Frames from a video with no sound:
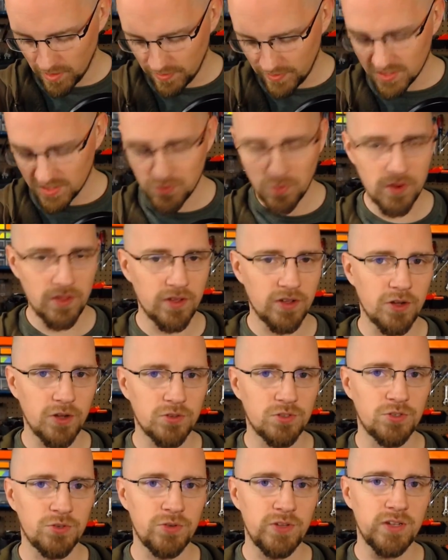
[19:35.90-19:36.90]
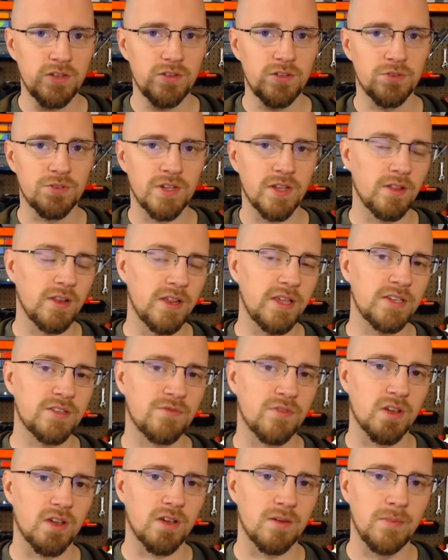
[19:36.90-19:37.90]
that's one of the go-to utilities
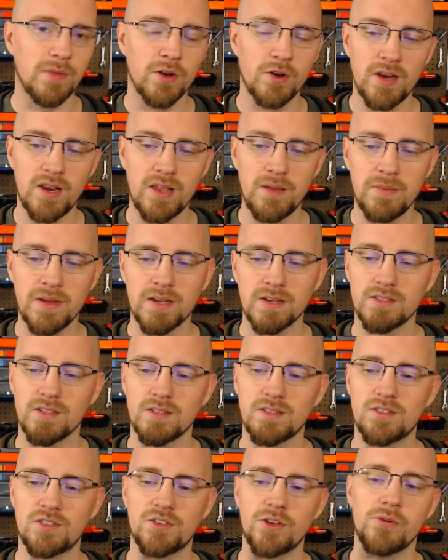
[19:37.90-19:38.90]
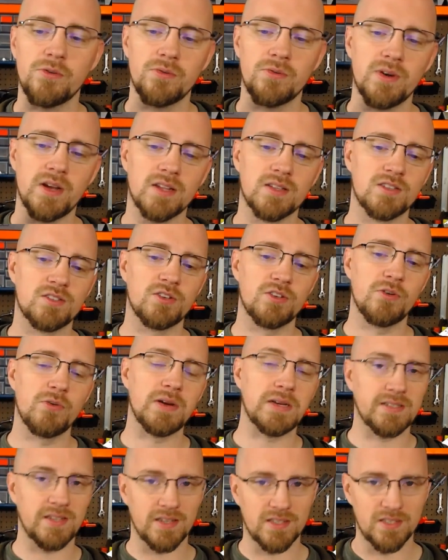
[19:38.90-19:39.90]
for the community because it's so
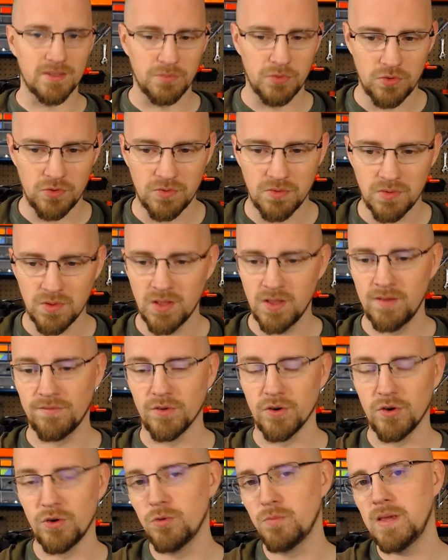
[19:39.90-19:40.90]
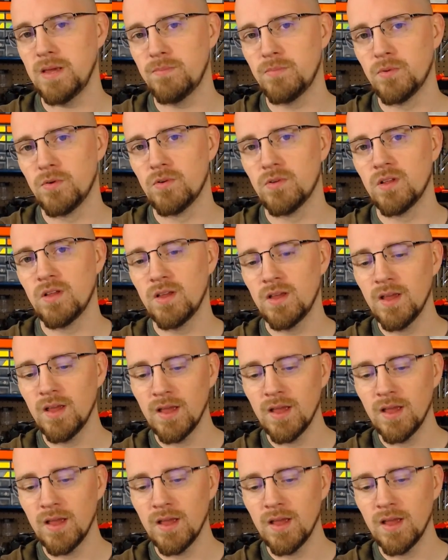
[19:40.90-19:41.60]
accessible for new people.